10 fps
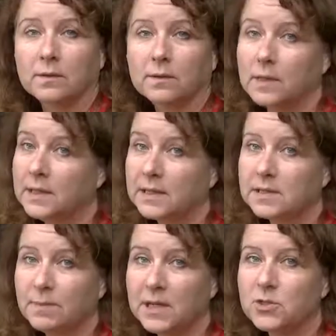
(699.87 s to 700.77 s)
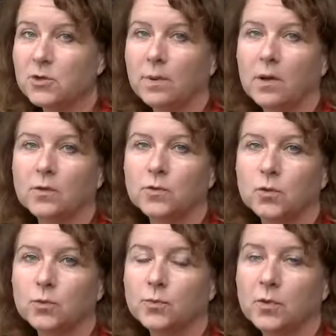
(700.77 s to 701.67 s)
The next major plant
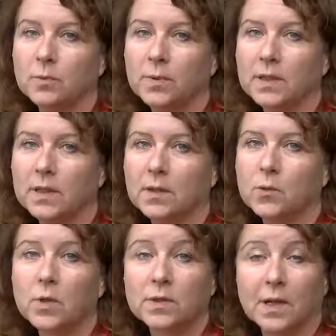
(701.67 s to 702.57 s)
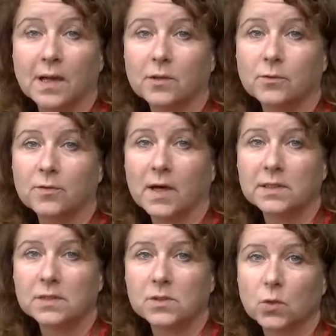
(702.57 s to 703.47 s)
group to appear were the
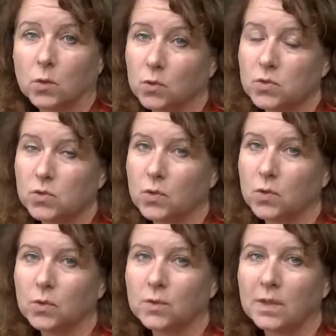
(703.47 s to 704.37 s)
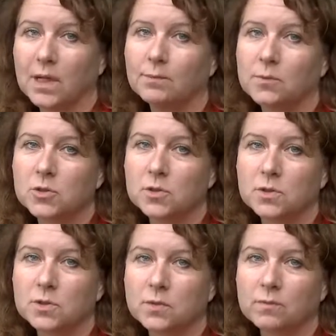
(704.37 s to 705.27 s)
lycophytes, also called the club
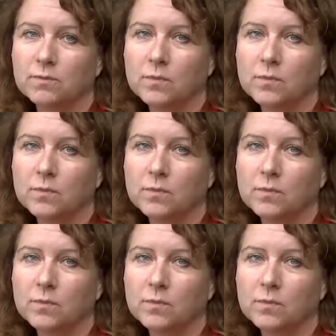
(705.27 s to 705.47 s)
mosses.